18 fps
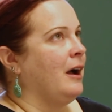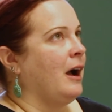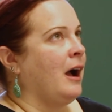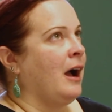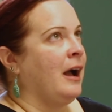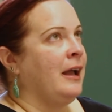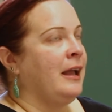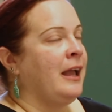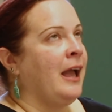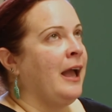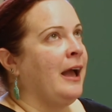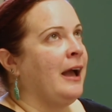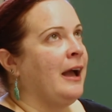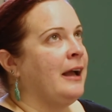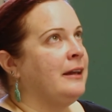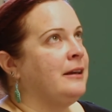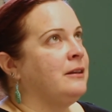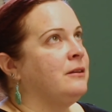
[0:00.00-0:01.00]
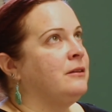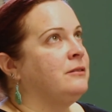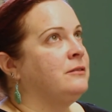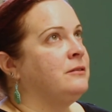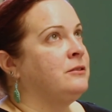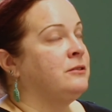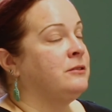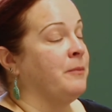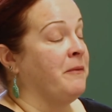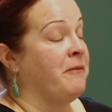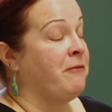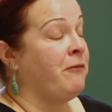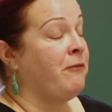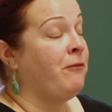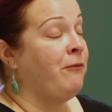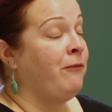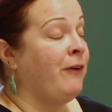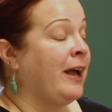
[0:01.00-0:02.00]
had some
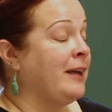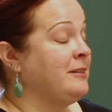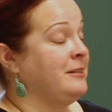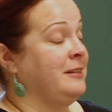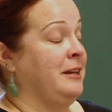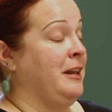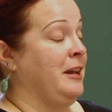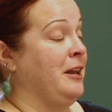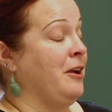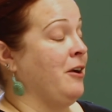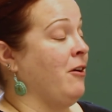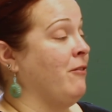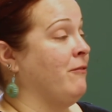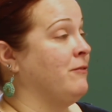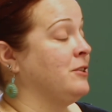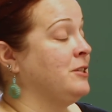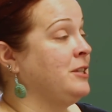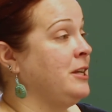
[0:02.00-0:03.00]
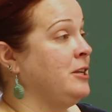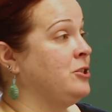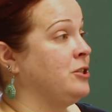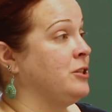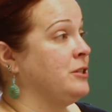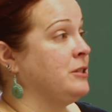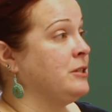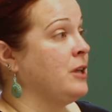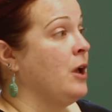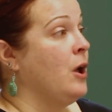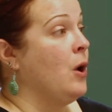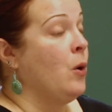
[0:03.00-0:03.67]
fascinating conversations